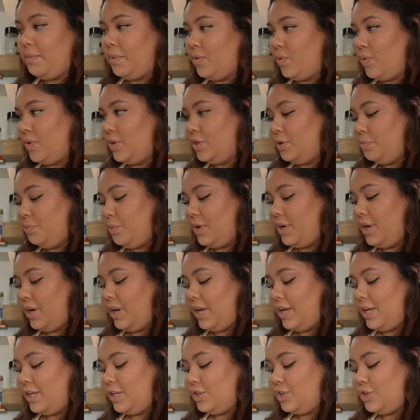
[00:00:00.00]
going to put
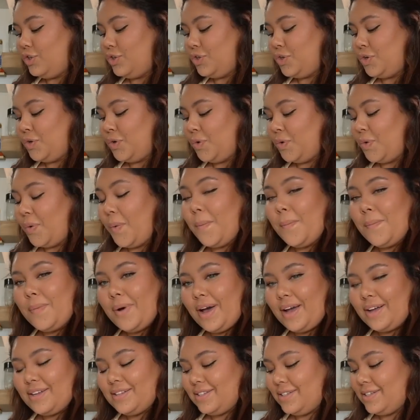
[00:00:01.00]
it into
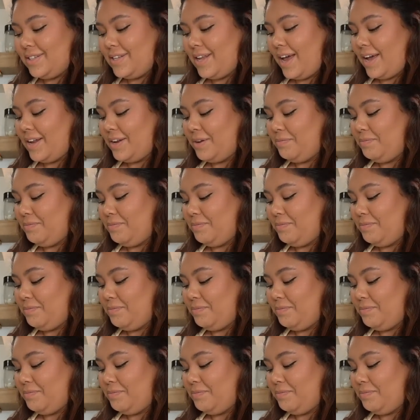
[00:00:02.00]
my stand